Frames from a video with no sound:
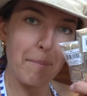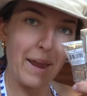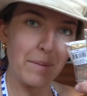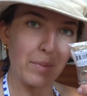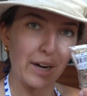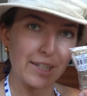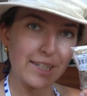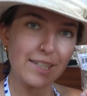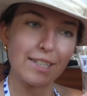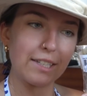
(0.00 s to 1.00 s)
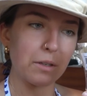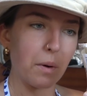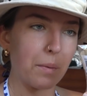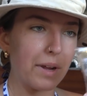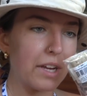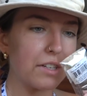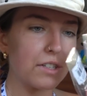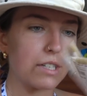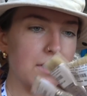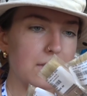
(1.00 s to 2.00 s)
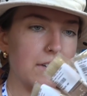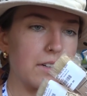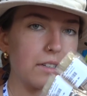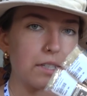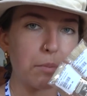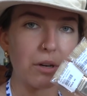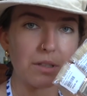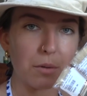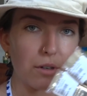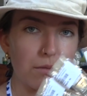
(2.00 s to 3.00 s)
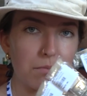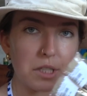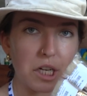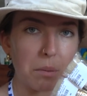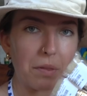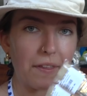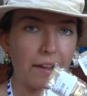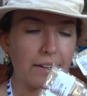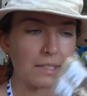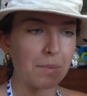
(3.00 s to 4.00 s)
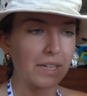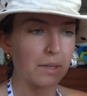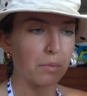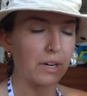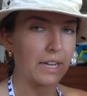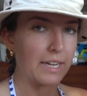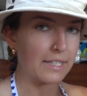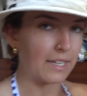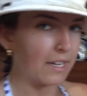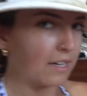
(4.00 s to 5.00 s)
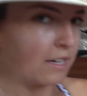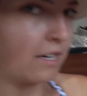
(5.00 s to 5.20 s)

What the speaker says: paint brushes. These are what we use, just little disposable cheap things, makes it pretty easy.